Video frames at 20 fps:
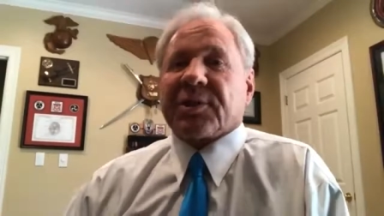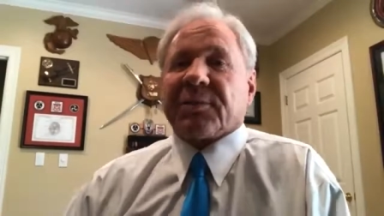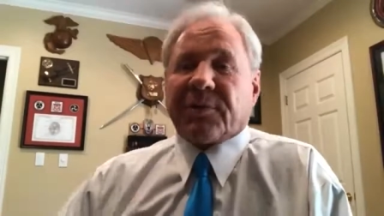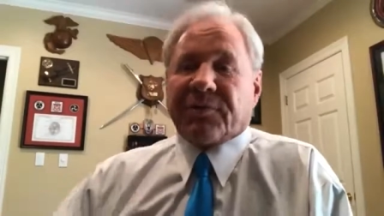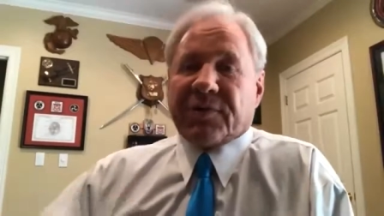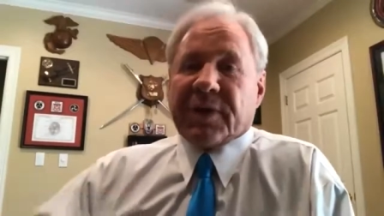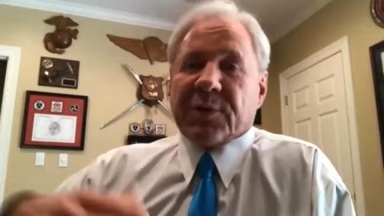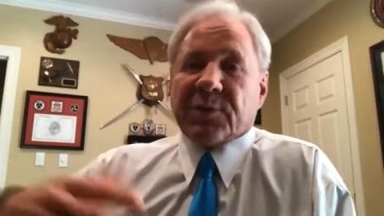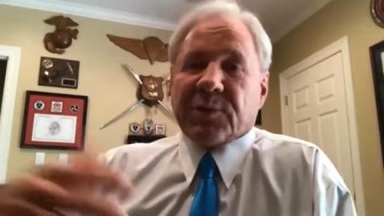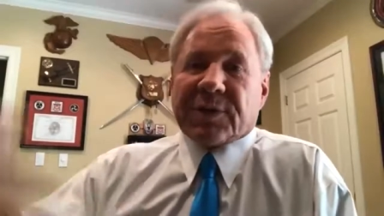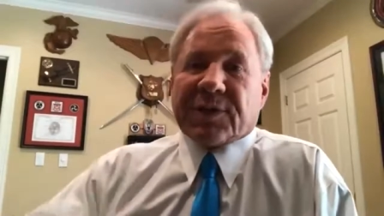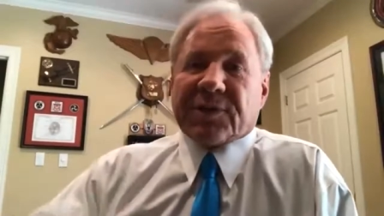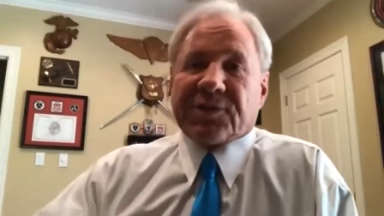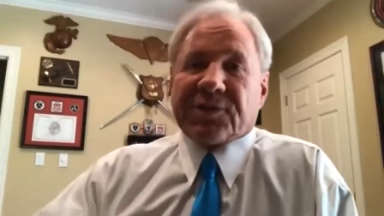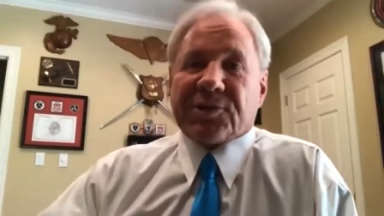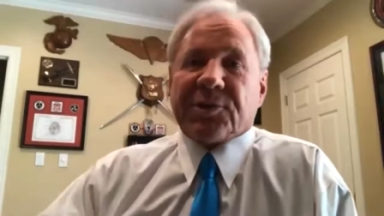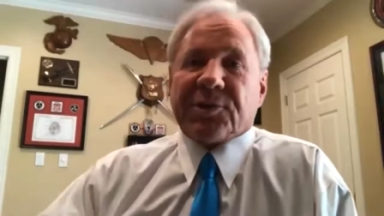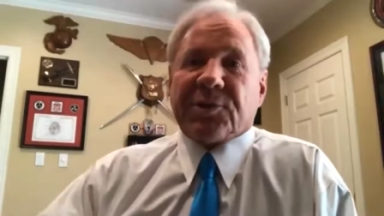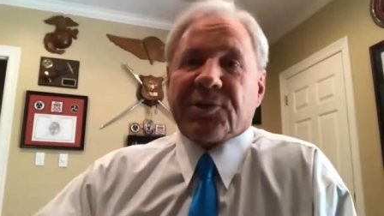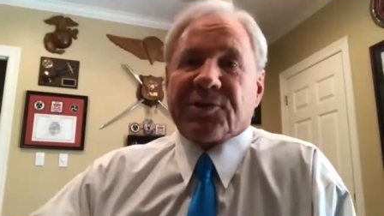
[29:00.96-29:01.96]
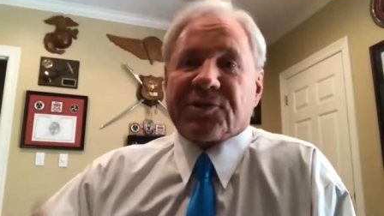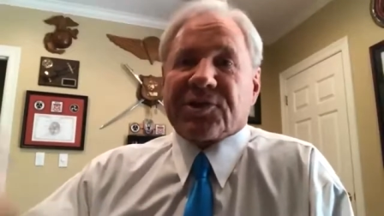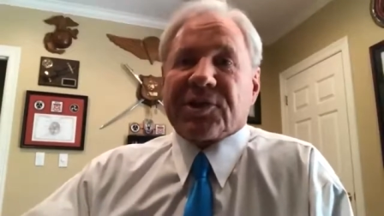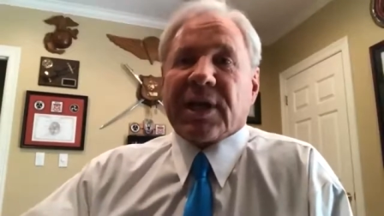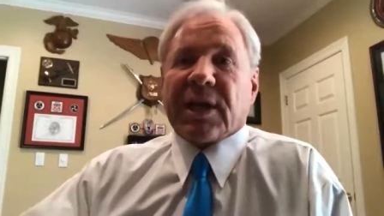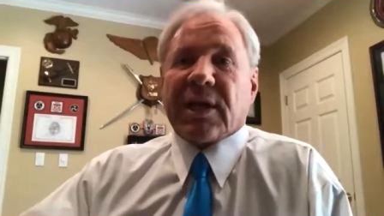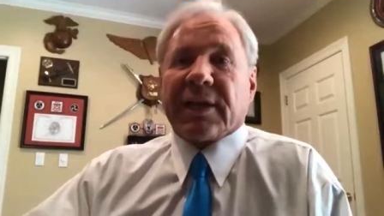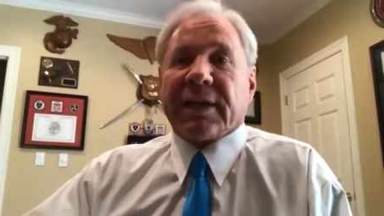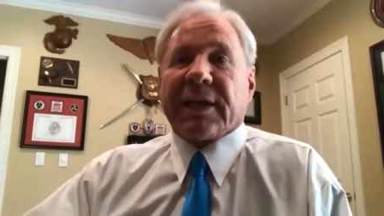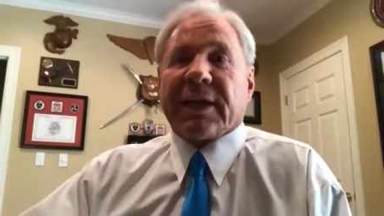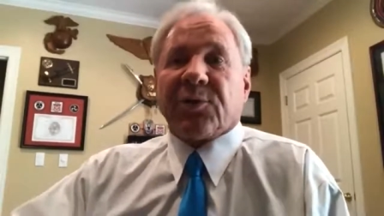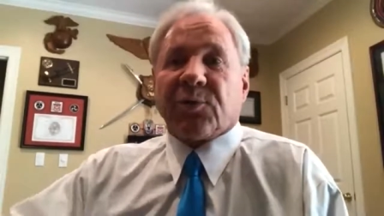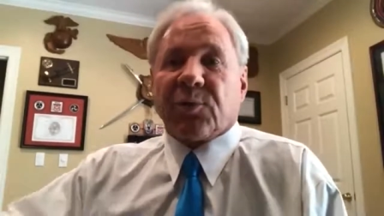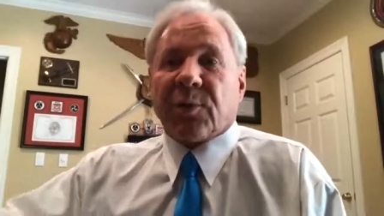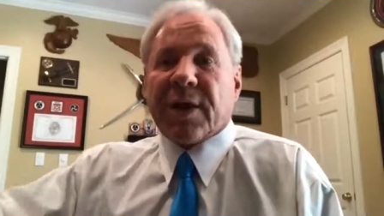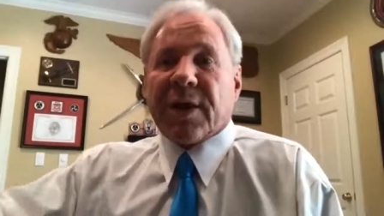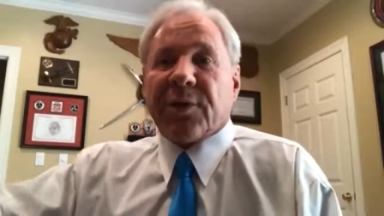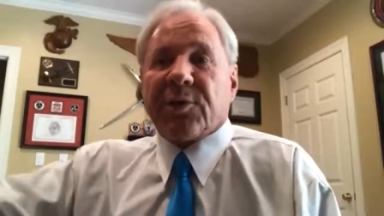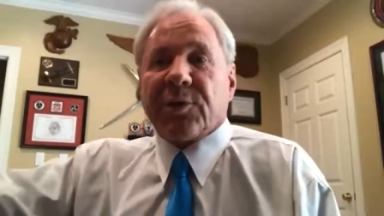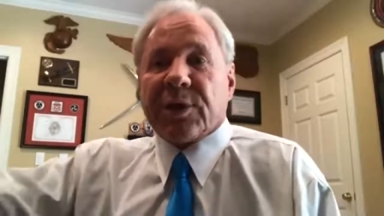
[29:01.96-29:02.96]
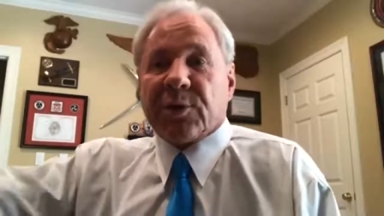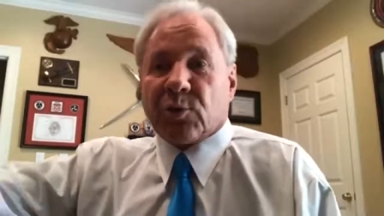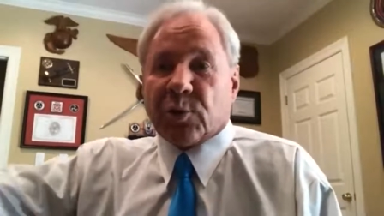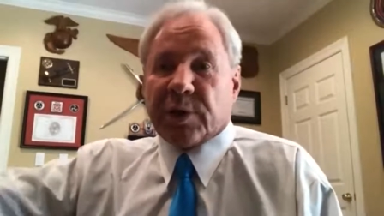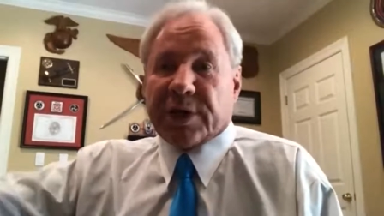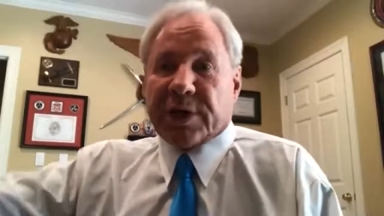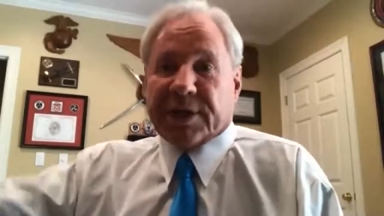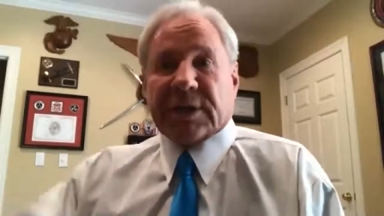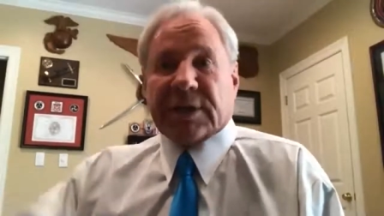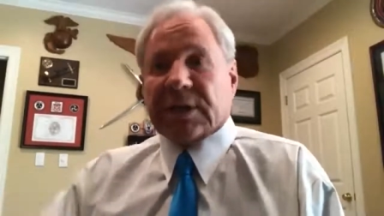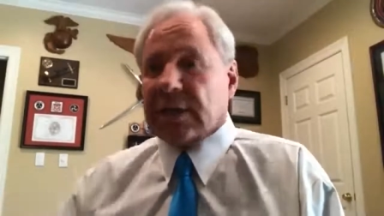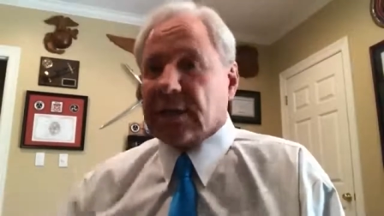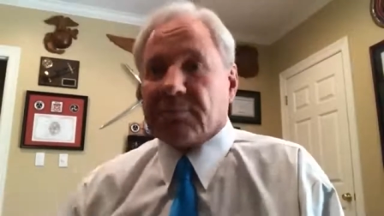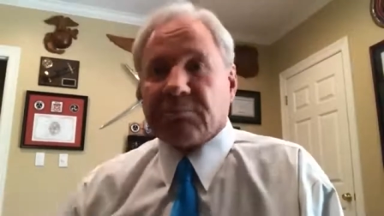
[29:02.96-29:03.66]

if they would consider selling it rather than renting it.